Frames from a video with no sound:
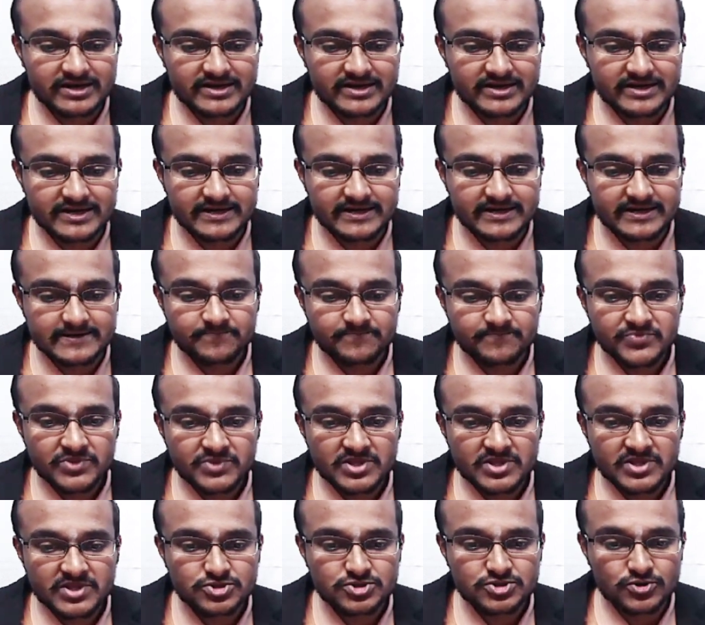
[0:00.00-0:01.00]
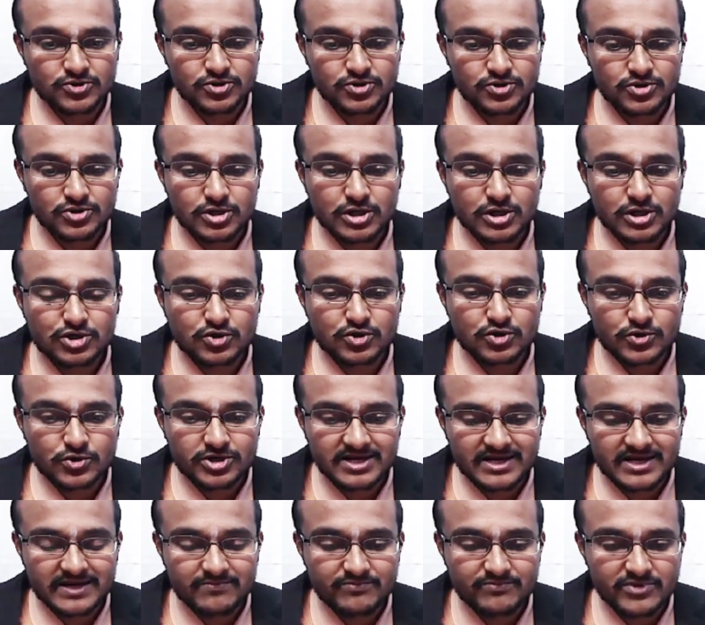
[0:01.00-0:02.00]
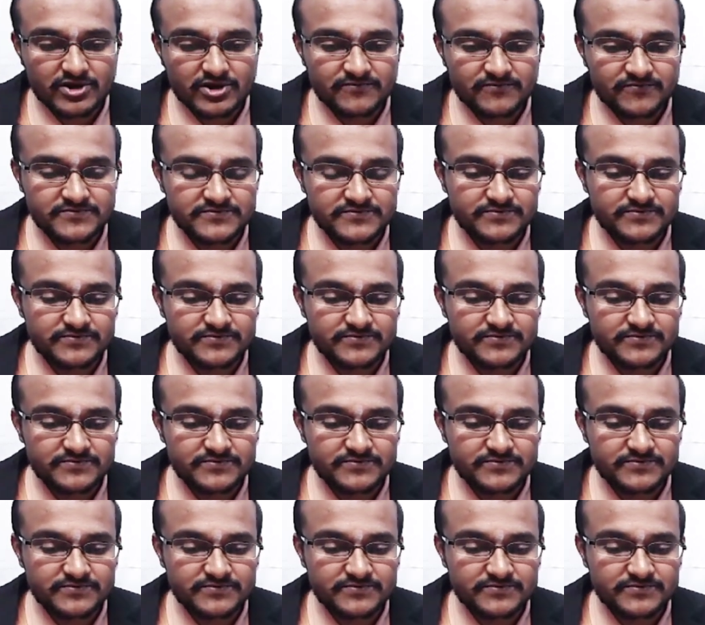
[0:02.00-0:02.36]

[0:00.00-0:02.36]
So total number of